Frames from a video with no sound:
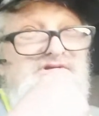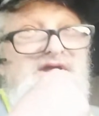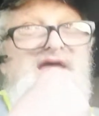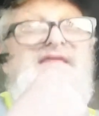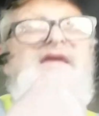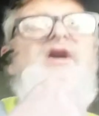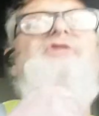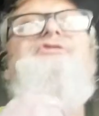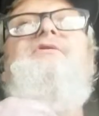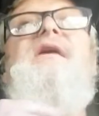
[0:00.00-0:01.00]
And they
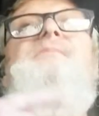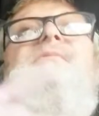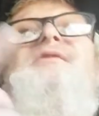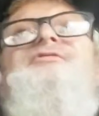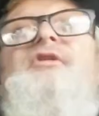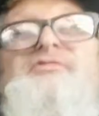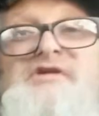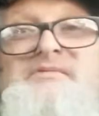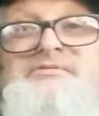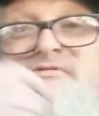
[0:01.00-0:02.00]
also gave me a phone
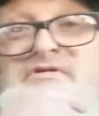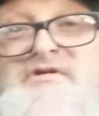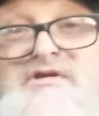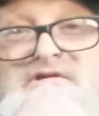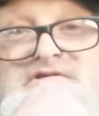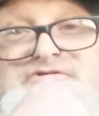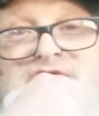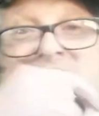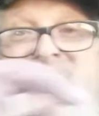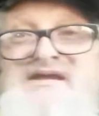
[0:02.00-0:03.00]
number so
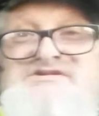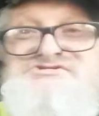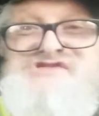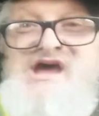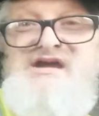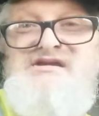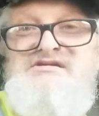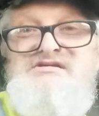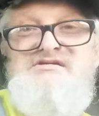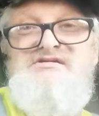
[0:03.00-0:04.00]
I can check.
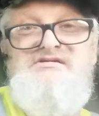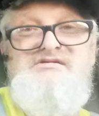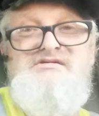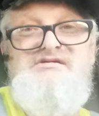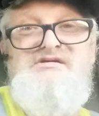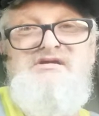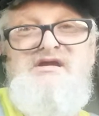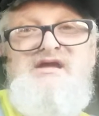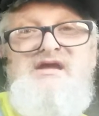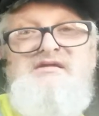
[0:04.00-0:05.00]

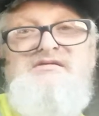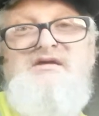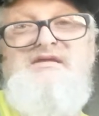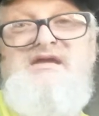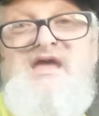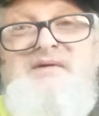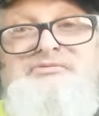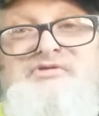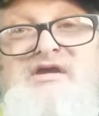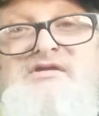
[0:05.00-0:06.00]
And they kept
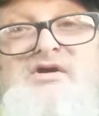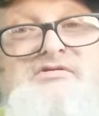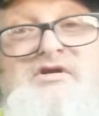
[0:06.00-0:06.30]
saying, no,